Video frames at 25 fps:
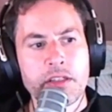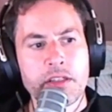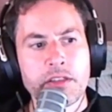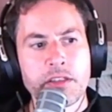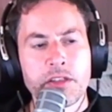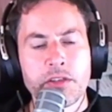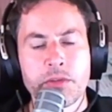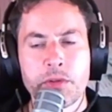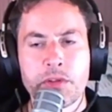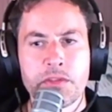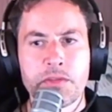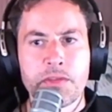
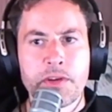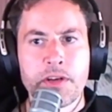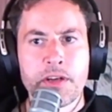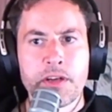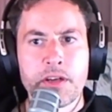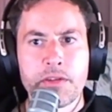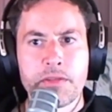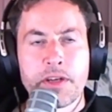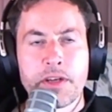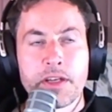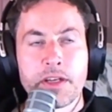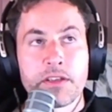clearly is
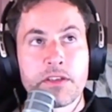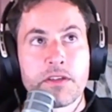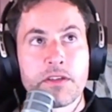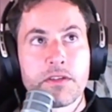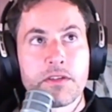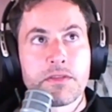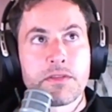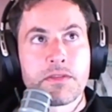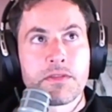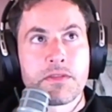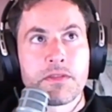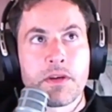very
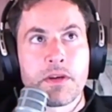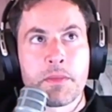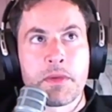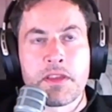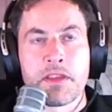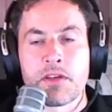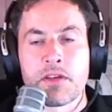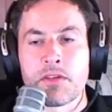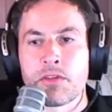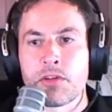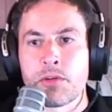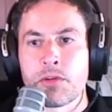effective. I
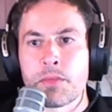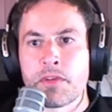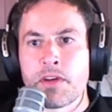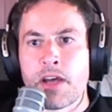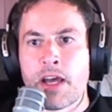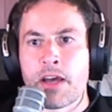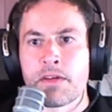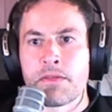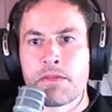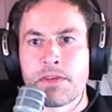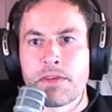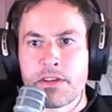mean,
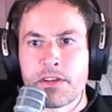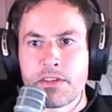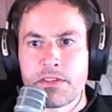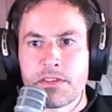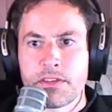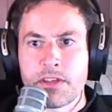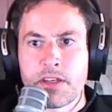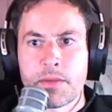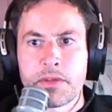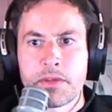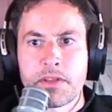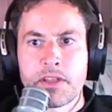Adam
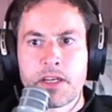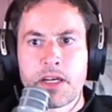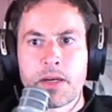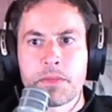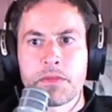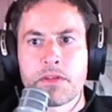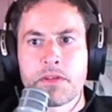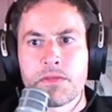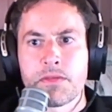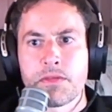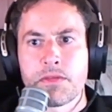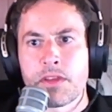Weishaupt
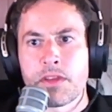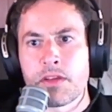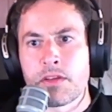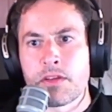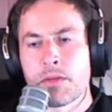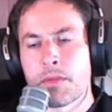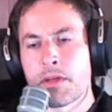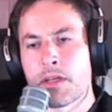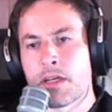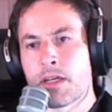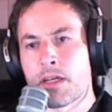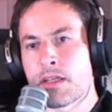adopted for the
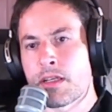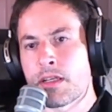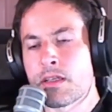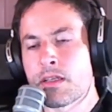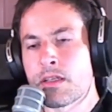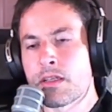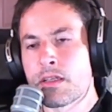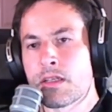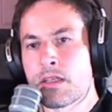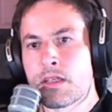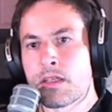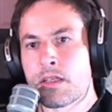
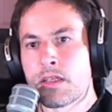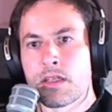Illuminati.